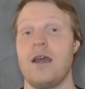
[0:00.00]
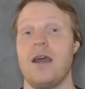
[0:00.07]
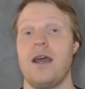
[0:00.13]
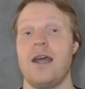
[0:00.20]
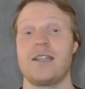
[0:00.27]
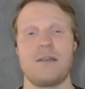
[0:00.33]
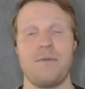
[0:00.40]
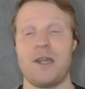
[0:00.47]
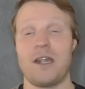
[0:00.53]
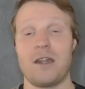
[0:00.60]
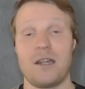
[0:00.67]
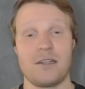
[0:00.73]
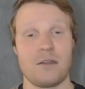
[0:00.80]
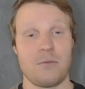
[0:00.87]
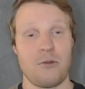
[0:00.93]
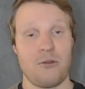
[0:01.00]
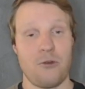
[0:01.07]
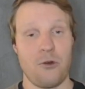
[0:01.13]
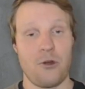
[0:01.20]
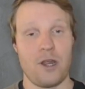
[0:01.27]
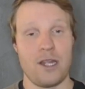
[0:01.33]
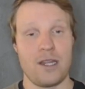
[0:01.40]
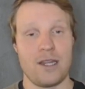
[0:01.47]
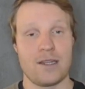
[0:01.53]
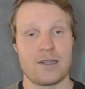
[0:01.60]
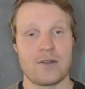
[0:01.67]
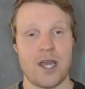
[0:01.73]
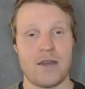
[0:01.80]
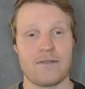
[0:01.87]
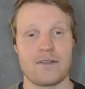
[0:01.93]
Estupiñán is number 4 in this
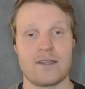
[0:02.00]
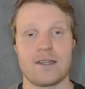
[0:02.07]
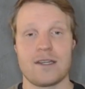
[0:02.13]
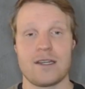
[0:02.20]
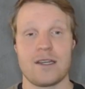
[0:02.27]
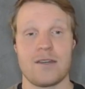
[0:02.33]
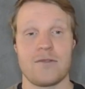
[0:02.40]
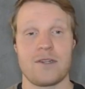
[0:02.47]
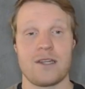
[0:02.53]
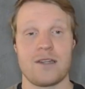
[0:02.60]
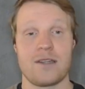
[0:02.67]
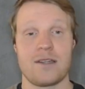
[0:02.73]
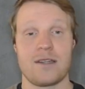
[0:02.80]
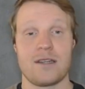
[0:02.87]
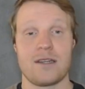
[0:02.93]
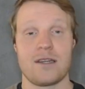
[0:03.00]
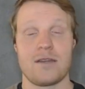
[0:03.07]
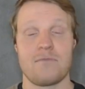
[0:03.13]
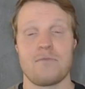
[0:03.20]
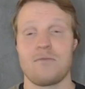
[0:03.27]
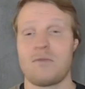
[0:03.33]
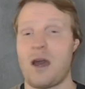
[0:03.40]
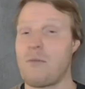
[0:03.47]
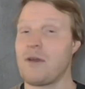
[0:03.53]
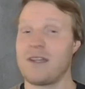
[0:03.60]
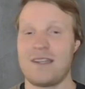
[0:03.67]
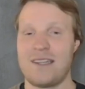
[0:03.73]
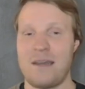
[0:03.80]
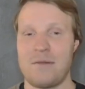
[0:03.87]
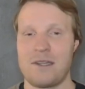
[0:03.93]
draft, which is about
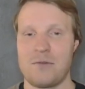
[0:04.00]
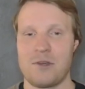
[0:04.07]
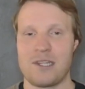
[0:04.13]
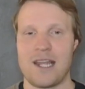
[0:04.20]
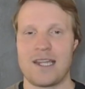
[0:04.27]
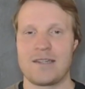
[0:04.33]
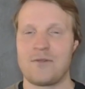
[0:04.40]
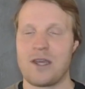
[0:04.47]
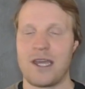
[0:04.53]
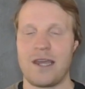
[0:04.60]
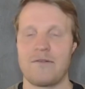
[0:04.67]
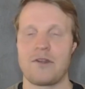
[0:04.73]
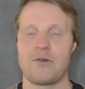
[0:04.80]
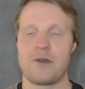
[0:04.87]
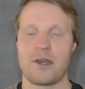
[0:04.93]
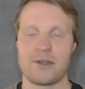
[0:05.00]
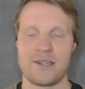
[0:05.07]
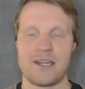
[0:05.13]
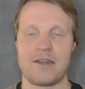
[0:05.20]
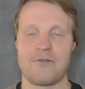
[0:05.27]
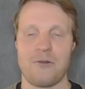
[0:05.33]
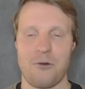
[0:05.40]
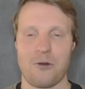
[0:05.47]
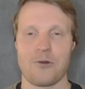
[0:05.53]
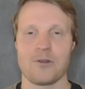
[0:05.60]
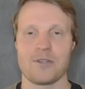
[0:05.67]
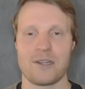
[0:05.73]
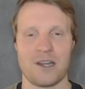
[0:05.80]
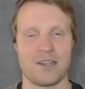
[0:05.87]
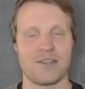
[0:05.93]
the same as he was last week, though he conceded 4
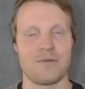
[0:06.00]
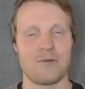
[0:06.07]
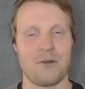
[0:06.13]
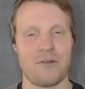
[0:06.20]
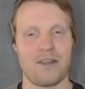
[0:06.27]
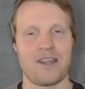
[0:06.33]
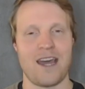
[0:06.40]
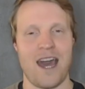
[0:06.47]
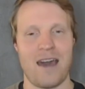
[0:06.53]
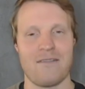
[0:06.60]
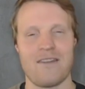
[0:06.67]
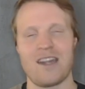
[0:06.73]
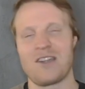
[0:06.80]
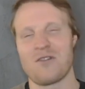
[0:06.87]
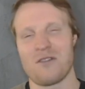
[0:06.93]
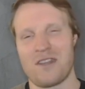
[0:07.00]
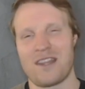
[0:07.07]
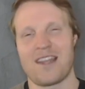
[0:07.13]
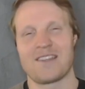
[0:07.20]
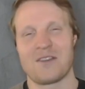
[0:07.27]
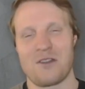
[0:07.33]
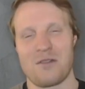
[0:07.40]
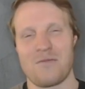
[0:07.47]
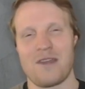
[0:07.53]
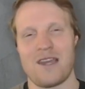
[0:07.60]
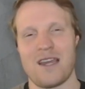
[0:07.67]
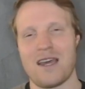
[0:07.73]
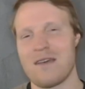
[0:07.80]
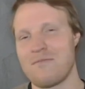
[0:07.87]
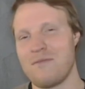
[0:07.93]
goals and got subbed off at the half. I don't think that's going to
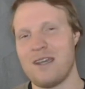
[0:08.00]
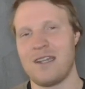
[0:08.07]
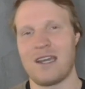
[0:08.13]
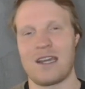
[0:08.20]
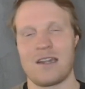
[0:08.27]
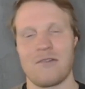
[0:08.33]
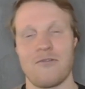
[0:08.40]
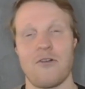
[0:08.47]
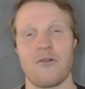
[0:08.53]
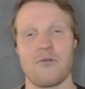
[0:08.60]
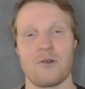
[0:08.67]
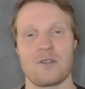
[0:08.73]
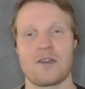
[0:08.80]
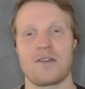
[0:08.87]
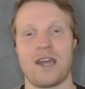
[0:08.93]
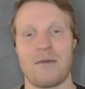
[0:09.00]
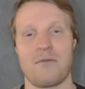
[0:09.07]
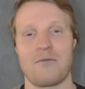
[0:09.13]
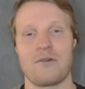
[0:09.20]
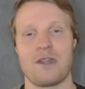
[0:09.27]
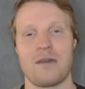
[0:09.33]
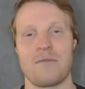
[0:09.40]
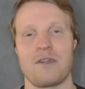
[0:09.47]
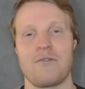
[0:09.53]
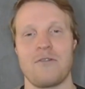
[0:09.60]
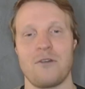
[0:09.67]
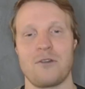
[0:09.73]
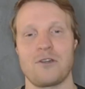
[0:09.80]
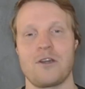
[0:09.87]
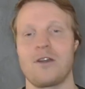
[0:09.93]
be indicative of what's going to happen with him in the
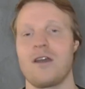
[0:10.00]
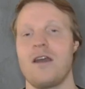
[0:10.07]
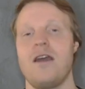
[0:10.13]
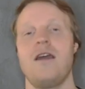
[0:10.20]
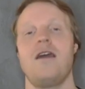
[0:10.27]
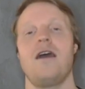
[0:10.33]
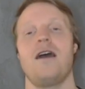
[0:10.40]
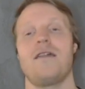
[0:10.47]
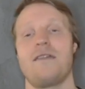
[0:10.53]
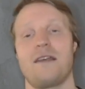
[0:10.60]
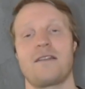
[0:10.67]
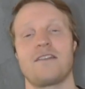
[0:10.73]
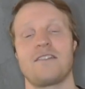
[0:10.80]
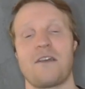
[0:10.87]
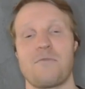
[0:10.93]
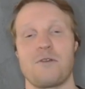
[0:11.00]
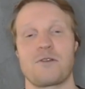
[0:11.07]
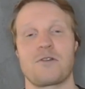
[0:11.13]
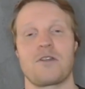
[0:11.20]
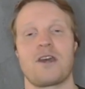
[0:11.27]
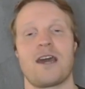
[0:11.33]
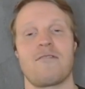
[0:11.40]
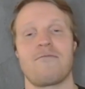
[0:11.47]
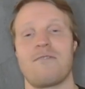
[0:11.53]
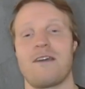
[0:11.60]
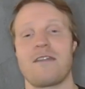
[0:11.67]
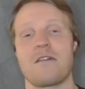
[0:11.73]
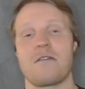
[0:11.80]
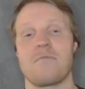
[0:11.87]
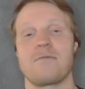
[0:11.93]
future. I think De Zerbi is going to have
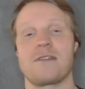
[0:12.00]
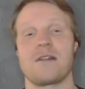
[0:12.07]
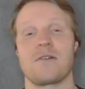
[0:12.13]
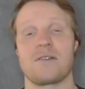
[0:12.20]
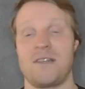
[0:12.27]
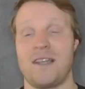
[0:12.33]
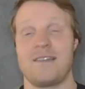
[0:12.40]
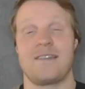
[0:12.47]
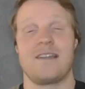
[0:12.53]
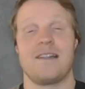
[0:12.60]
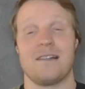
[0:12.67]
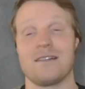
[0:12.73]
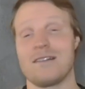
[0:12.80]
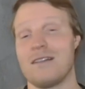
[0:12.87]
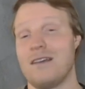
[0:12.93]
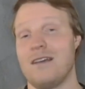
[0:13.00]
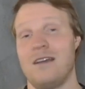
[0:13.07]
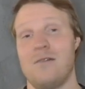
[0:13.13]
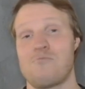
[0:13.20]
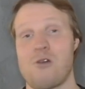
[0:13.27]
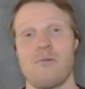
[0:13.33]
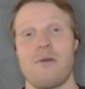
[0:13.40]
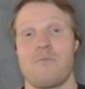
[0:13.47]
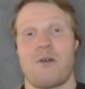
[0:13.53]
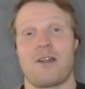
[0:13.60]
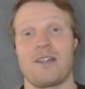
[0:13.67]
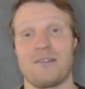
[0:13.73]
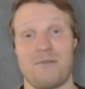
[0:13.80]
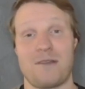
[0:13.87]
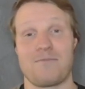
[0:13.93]
faith in him still, because he's still probably
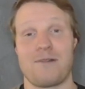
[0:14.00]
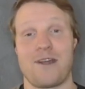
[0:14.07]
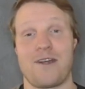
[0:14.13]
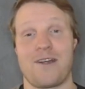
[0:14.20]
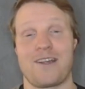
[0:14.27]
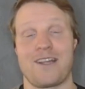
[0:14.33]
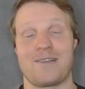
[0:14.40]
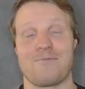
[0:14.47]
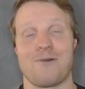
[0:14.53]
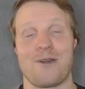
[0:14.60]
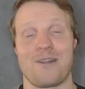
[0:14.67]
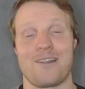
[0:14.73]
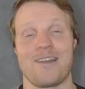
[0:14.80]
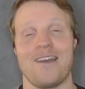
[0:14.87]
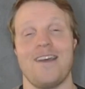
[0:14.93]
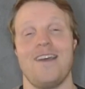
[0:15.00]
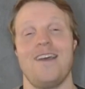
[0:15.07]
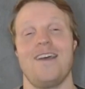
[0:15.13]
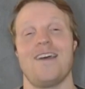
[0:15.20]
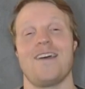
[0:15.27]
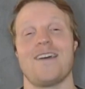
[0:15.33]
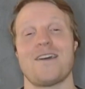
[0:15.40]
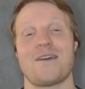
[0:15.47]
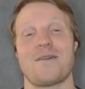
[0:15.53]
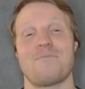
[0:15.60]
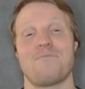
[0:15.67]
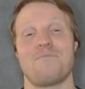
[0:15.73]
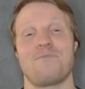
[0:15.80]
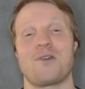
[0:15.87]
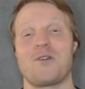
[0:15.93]
Brighton's best player at this point.
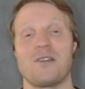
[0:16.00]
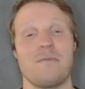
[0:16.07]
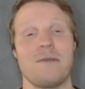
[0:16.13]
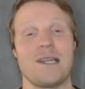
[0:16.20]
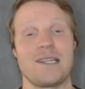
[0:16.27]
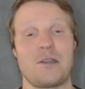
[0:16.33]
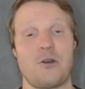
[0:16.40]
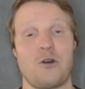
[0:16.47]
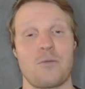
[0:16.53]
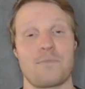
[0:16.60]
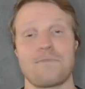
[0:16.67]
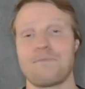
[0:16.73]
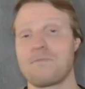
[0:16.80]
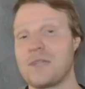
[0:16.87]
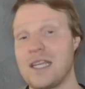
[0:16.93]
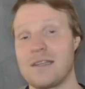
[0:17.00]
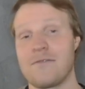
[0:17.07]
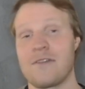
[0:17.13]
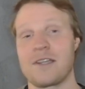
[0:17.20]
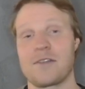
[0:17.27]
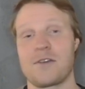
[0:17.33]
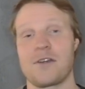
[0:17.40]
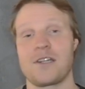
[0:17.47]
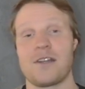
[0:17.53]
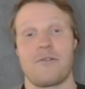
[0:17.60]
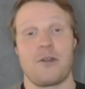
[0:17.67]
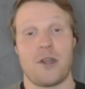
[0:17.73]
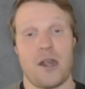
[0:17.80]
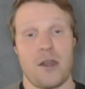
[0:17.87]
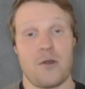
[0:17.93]
Crystal Palace at home, decent fixture.
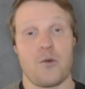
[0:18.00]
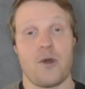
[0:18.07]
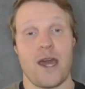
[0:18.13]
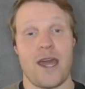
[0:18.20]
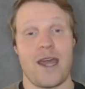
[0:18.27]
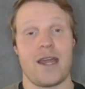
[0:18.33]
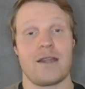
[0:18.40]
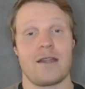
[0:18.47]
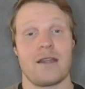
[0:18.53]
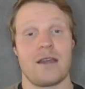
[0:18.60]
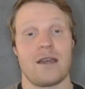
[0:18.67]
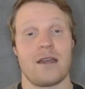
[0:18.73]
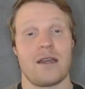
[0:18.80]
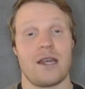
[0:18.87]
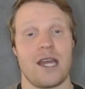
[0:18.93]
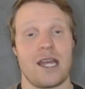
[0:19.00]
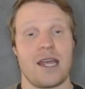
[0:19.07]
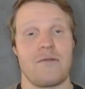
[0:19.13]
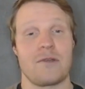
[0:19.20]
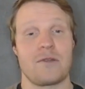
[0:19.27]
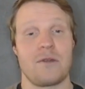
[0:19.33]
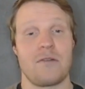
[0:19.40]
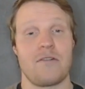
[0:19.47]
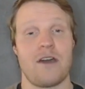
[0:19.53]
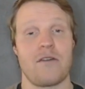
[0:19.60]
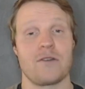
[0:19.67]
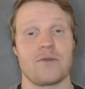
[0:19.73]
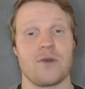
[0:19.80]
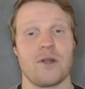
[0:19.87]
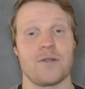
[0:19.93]
Sheffield United away in game week 25
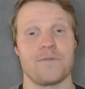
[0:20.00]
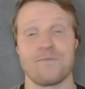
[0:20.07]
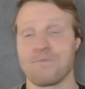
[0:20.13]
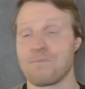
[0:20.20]
as well.